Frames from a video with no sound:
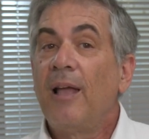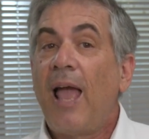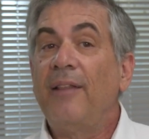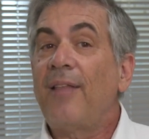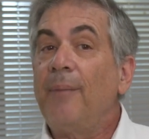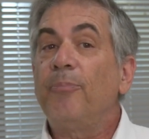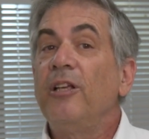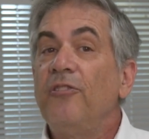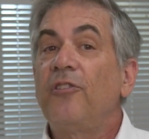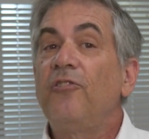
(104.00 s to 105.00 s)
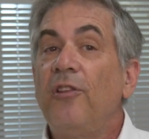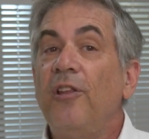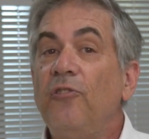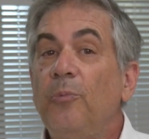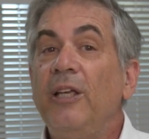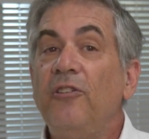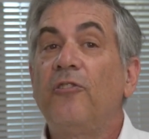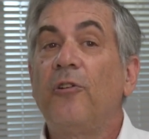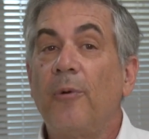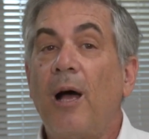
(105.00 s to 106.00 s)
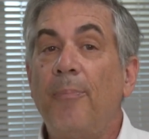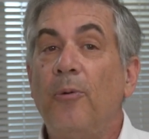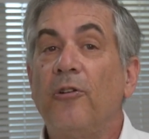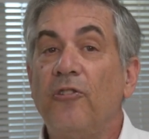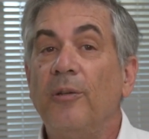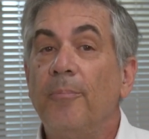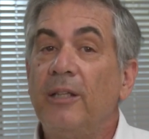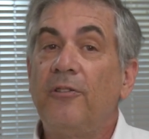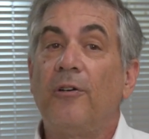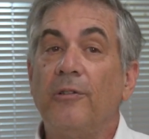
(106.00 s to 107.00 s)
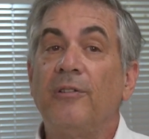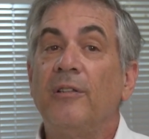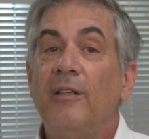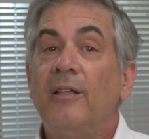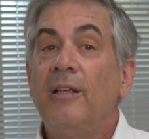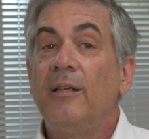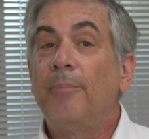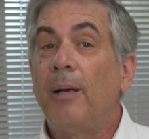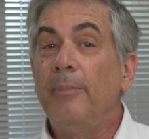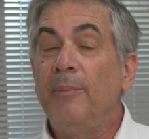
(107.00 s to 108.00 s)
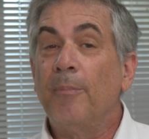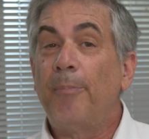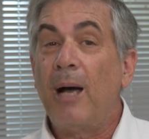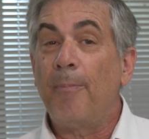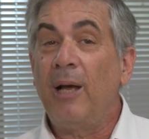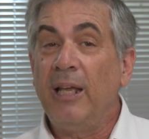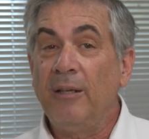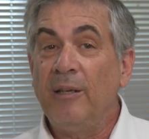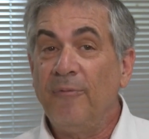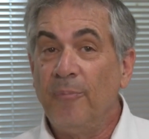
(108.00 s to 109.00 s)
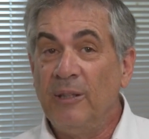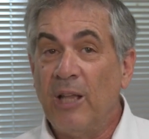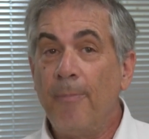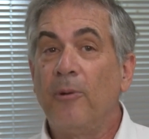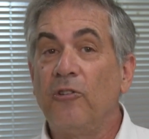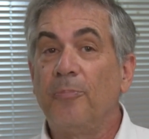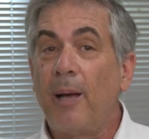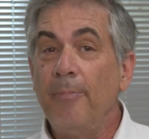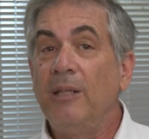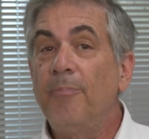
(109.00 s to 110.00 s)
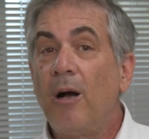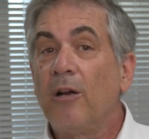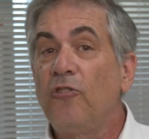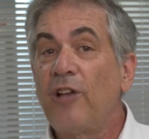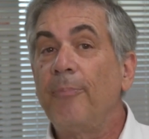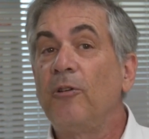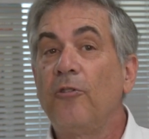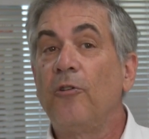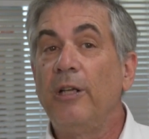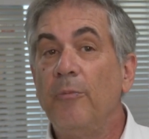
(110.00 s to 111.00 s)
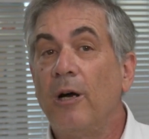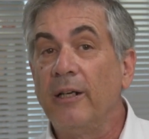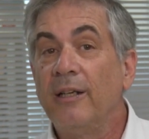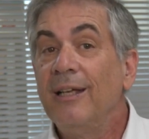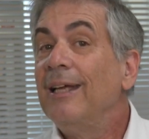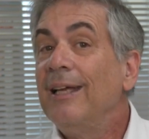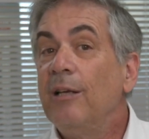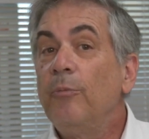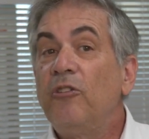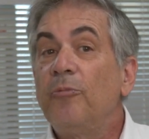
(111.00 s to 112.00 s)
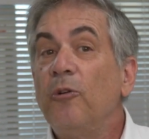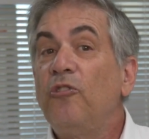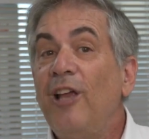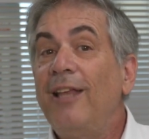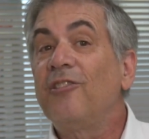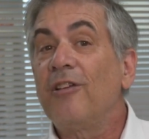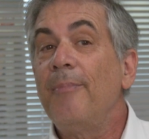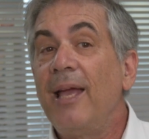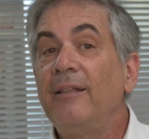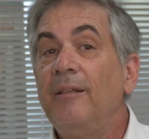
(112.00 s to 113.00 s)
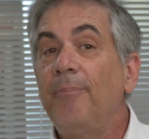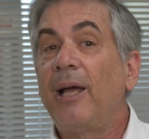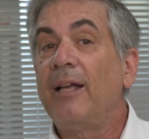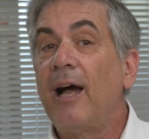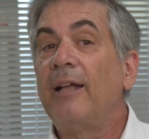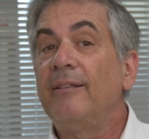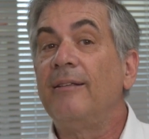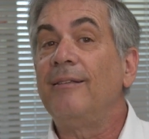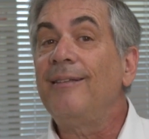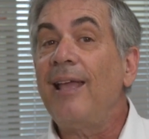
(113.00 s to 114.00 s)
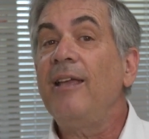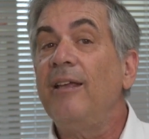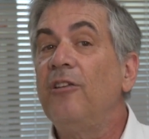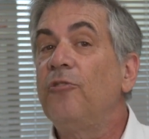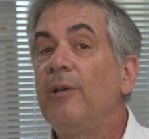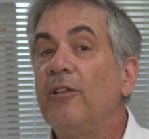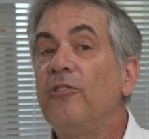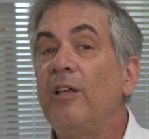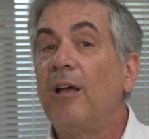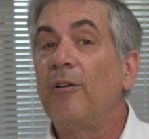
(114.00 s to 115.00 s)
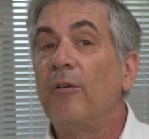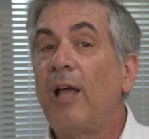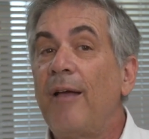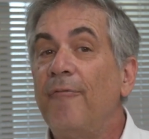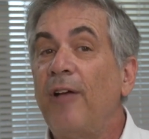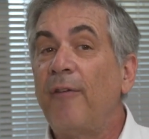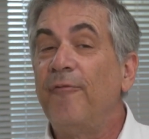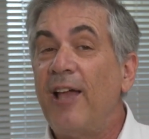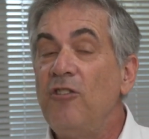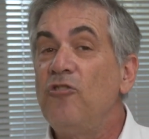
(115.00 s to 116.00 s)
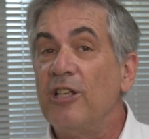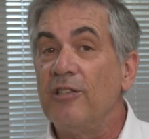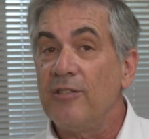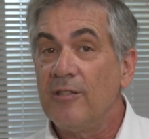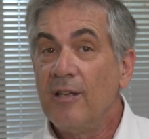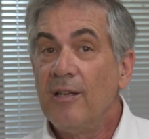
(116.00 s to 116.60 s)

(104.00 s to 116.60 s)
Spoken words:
And that brings us to this week's Torah portion, Mattot, in Numbers, Bamidbar chapter 31, in which Moshe is commanded by God to take Israel's vengeance